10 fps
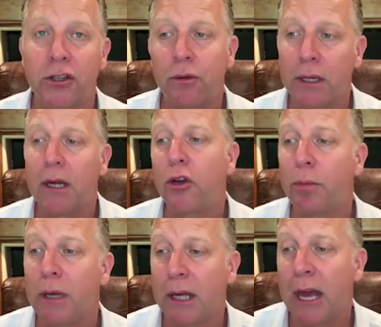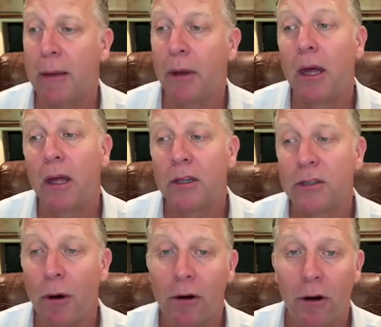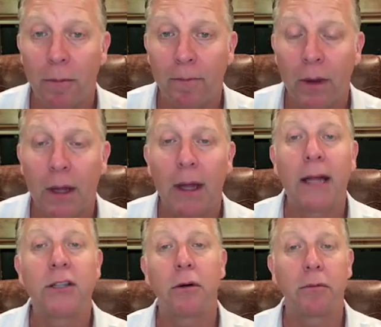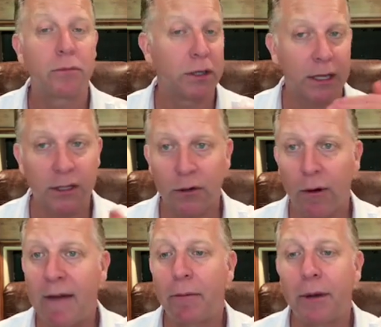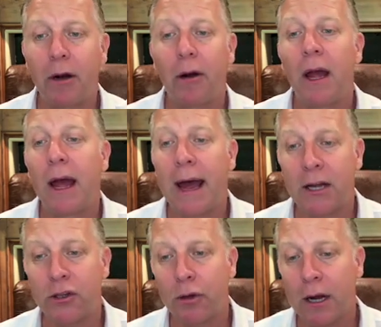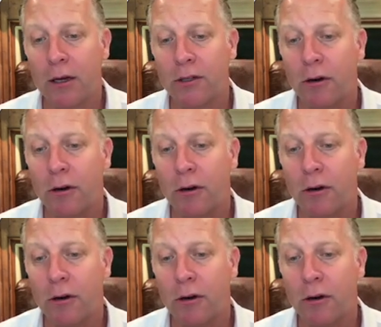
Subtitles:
you did, you became smarter. And so just like this graph up here, as you kind of start